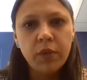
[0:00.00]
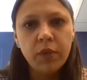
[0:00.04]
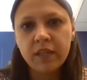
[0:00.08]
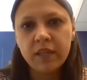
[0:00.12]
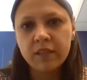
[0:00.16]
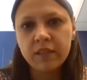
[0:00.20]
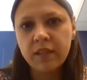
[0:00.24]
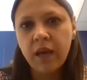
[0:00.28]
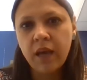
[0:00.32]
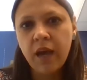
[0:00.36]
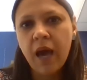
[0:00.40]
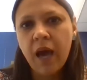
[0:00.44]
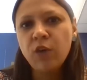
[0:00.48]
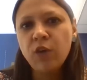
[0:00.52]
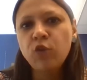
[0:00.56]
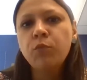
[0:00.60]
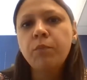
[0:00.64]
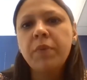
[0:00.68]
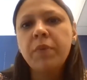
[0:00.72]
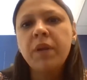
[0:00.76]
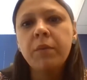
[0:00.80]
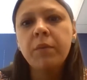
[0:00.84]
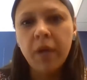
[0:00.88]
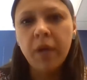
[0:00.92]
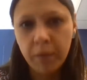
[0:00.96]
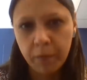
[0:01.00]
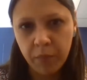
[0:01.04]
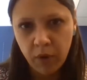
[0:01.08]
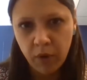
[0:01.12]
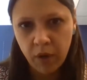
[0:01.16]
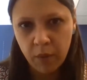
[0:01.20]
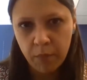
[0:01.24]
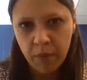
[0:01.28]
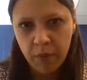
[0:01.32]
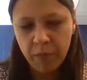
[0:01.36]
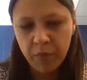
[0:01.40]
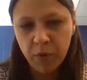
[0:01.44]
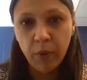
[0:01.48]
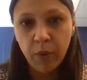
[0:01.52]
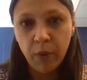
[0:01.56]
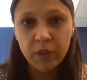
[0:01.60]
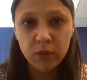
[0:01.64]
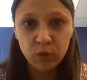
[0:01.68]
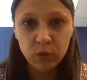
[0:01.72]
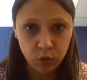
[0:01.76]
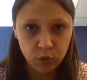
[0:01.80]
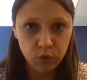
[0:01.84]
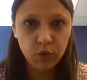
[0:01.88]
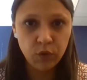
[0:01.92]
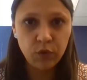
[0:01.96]
In the cases of covert
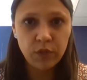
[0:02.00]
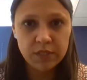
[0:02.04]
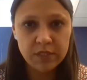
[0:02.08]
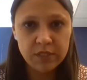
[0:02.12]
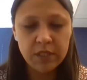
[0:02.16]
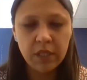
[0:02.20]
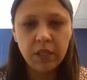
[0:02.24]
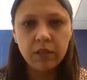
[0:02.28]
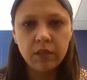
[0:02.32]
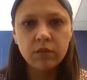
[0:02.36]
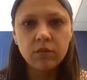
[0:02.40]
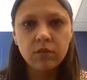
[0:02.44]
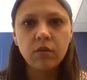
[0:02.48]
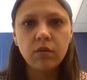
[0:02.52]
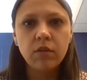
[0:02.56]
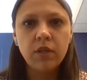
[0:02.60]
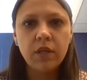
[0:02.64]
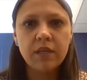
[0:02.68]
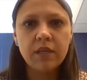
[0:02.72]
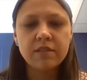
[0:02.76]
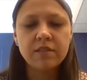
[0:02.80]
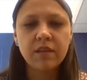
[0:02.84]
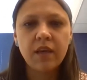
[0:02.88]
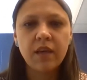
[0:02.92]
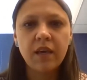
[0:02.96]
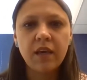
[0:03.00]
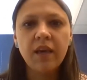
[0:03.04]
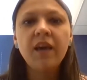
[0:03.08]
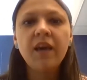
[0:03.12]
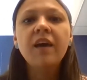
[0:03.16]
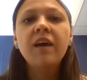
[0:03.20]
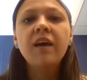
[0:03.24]
discrimination, there's a first probative